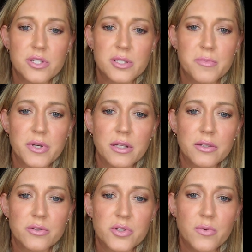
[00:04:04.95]
Just put a
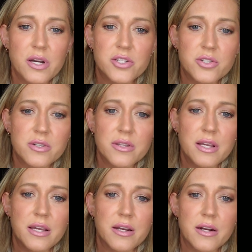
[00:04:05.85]
little swatch on
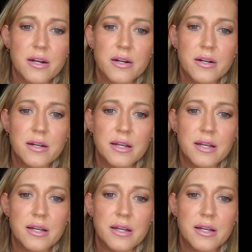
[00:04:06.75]
there,